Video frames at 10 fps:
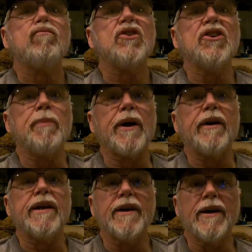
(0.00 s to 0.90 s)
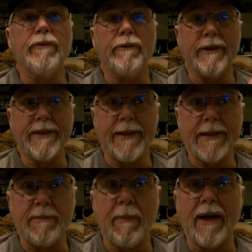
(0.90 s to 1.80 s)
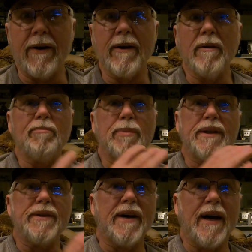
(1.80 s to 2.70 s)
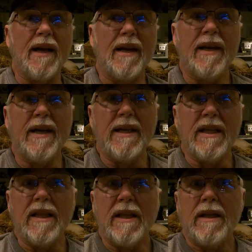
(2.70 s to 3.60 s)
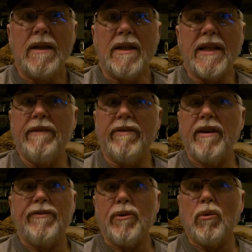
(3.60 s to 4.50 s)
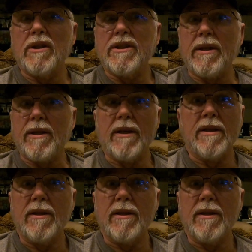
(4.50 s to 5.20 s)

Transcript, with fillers: she's my granddaughter, but really touched my heart. But uh, even if she wasn't